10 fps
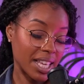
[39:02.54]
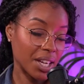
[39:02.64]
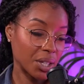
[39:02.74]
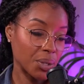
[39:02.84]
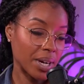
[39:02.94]

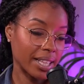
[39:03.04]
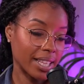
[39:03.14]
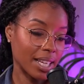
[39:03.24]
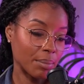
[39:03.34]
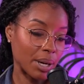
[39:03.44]
are who I
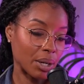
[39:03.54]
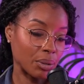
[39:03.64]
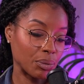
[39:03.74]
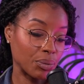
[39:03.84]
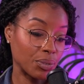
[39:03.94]
think
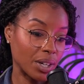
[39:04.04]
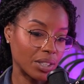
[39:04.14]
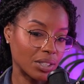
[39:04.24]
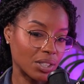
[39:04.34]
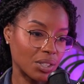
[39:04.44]
about
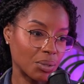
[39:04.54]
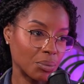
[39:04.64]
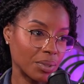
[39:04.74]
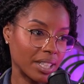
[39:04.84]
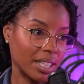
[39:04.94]
first
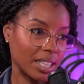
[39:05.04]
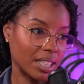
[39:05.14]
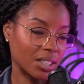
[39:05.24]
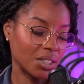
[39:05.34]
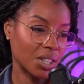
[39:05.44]
when,
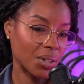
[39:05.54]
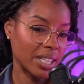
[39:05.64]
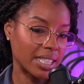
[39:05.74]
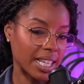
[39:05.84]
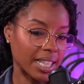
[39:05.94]
a
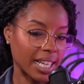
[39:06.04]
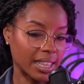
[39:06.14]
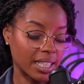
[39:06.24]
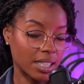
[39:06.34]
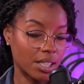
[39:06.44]
day like
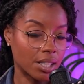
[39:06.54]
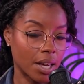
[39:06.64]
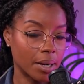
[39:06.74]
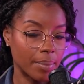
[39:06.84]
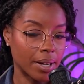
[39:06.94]
this is
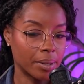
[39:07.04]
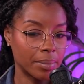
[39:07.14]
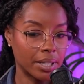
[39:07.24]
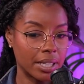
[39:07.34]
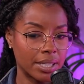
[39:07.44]
thought about, it
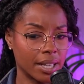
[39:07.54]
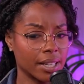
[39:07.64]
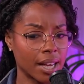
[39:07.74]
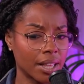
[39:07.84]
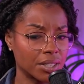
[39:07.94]
because it
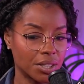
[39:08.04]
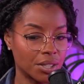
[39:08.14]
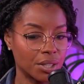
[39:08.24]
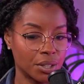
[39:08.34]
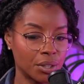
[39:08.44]
acknowledges
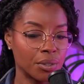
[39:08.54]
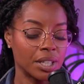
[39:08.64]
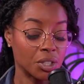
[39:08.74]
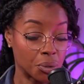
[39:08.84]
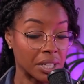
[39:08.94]
the
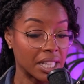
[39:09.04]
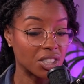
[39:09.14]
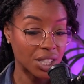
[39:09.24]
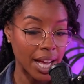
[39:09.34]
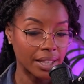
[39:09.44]
unique
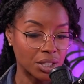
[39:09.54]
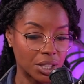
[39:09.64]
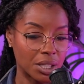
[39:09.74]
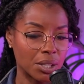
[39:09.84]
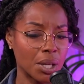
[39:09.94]

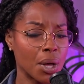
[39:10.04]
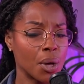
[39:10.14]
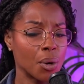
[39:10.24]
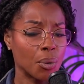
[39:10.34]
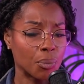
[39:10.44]
challenges
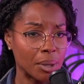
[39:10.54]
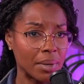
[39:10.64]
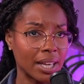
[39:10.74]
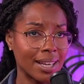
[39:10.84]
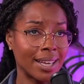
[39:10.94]

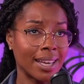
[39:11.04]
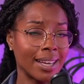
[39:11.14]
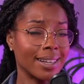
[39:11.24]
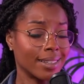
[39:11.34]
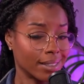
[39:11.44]
women
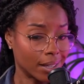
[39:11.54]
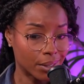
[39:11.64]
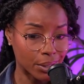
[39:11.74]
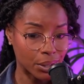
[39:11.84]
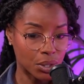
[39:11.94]
and young
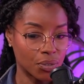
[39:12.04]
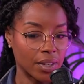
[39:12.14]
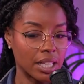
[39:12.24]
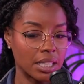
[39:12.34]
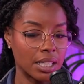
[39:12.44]
girls
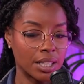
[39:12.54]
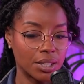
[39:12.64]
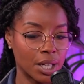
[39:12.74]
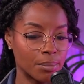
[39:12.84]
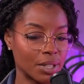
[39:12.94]
face in
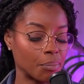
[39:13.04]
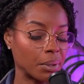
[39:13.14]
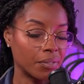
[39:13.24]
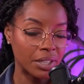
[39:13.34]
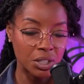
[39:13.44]
terms of
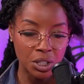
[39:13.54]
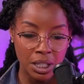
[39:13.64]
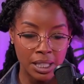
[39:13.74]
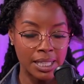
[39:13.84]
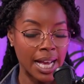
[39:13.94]

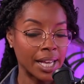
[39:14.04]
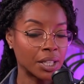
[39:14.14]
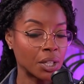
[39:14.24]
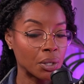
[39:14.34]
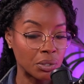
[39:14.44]
prevention,
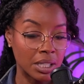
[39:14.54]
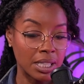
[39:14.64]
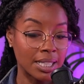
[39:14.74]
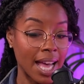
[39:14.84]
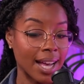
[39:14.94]

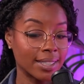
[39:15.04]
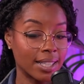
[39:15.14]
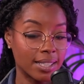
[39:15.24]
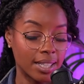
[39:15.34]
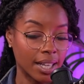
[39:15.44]
diagnosis,
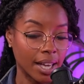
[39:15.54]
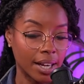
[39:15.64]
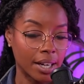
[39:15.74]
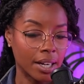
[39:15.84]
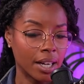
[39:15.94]
access to
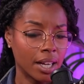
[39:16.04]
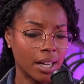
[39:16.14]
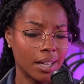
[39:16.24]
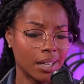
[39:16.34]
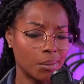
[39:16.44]
care.
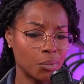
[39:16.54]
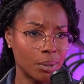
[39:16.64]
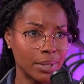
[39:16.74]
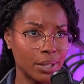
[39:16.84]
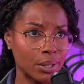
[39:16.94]

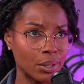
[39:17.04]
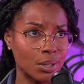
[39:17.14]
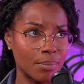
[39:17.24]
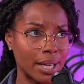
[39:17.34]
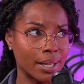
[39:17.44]
Women and
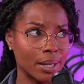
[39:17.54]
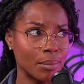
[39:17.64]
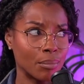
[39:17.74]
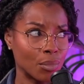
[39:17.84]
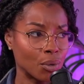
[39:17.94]
girls make
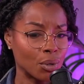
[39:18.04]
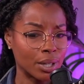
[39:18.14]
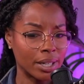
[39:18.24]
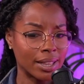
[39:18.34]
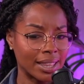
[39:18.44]
up
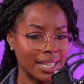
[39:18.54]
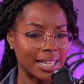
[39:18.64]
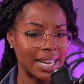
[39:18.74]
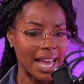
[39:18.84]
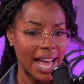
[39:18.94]
more
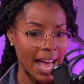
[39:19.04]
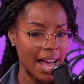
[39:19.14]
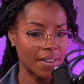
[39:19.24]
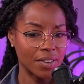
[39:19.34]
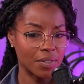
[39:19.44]
than
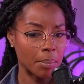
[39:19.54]
half of the